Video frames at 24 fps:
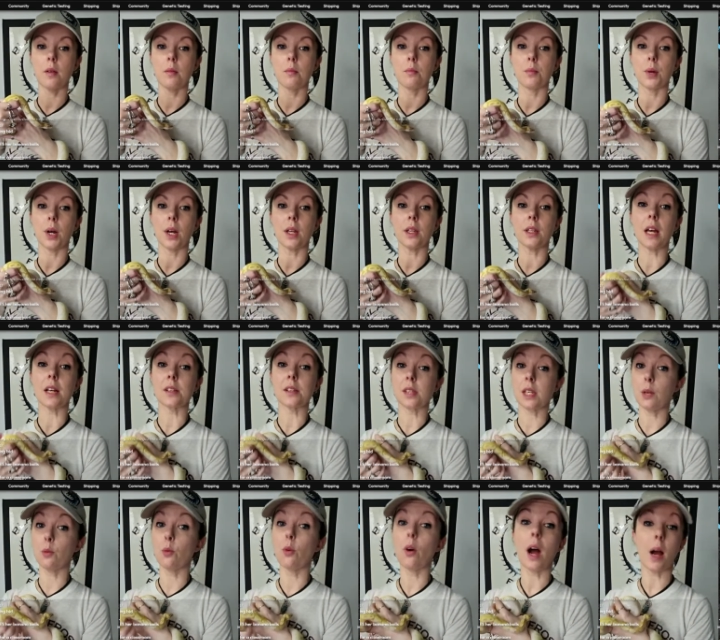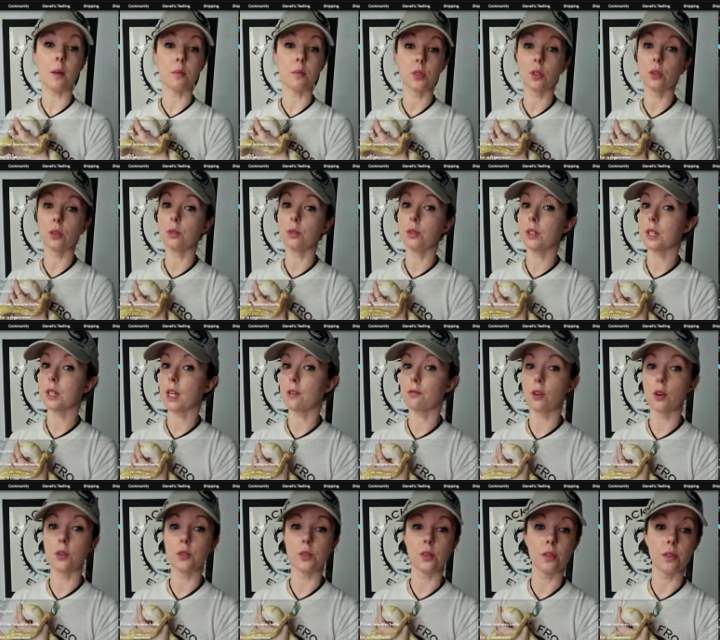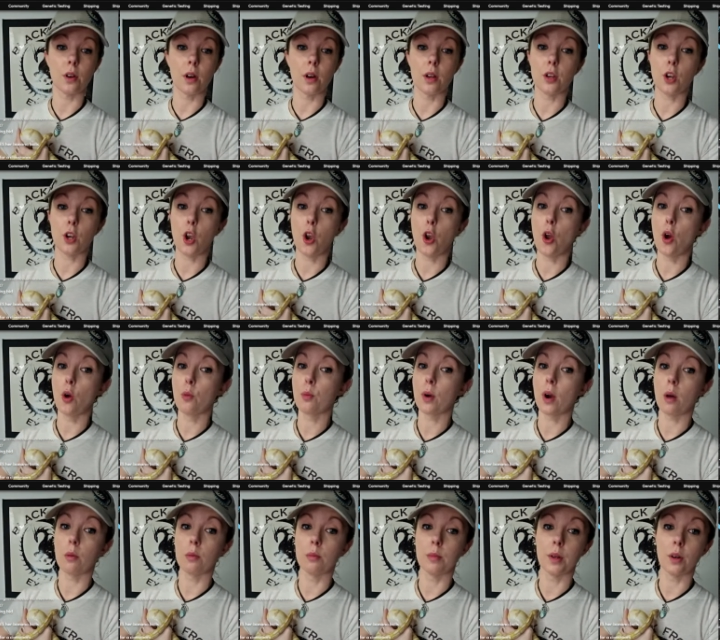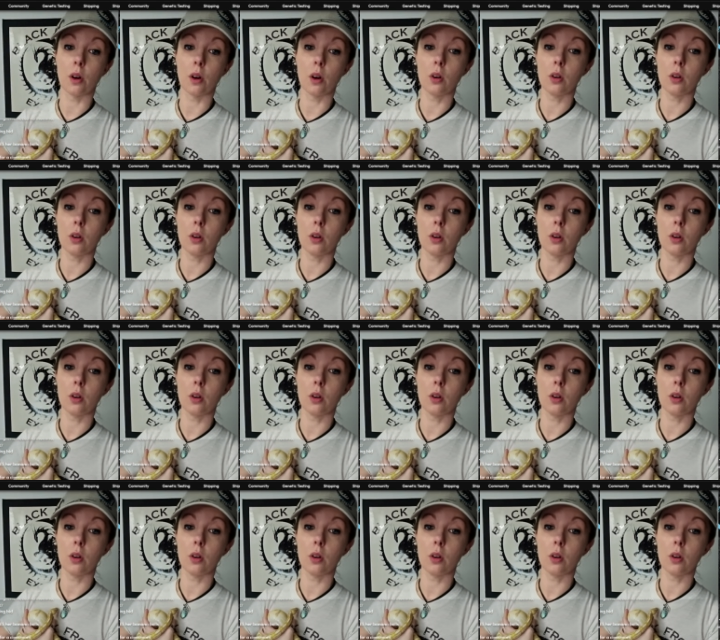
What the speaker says: But yes, he will absolutely take frozen thawed, no problem at all.